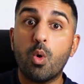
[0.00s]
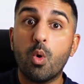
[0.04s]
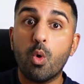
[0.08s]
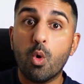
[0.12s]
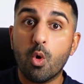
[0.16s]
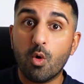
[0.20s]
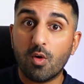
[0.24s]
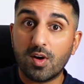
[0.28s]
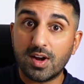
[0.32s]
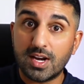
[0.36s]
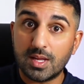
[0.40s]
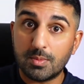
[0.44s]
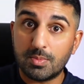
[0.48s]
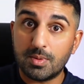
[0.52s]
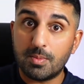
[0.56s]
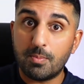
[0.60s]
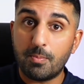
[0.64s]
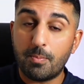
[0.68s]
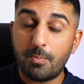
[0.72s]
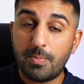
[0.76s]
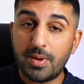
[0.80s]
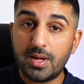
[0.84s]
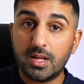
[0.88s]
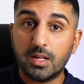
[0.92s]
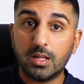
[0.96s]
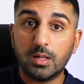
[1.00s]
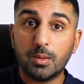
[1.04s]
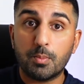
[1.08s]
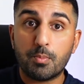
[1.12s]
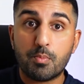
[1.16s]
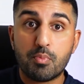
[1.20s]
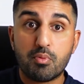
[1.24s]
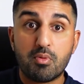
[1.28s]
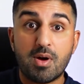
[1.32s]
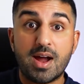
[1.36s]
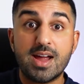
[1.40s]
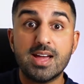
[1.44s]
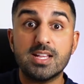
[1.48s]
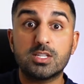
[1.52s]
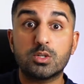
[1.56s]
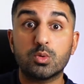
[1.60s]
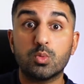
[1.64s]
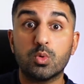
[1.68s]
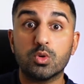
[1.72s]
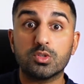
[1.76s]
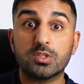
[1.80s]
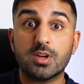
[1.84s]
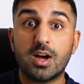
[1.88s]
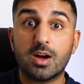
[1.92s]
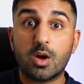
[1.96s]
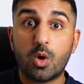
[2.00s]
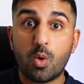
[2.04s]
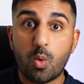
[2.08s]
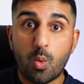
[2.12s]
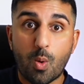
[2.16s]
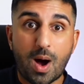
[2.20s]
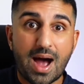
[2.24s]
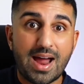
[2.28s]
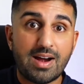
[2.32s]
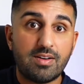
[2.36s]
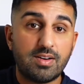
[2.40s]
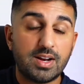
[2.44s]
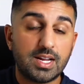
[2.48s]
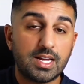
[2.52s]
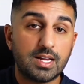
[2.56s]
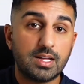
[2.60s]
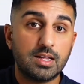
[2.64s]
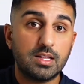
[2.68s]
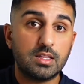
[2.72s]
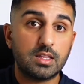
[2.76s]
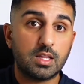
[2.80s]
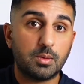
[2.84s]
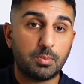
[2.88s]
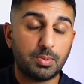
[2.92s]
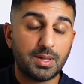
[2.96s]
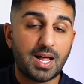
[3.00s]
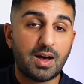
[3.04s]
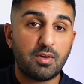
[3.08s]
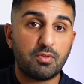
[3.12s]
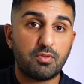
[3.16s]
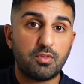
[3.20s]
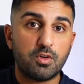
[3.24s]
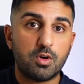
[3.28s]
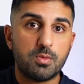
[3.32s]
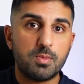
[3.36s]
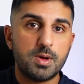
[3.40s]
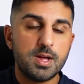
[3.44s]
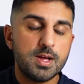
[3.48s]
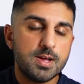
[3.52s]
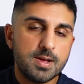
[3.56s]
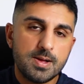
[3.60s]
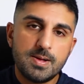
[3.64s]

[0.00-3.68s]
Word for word: already been built prior to us acquiring the platform.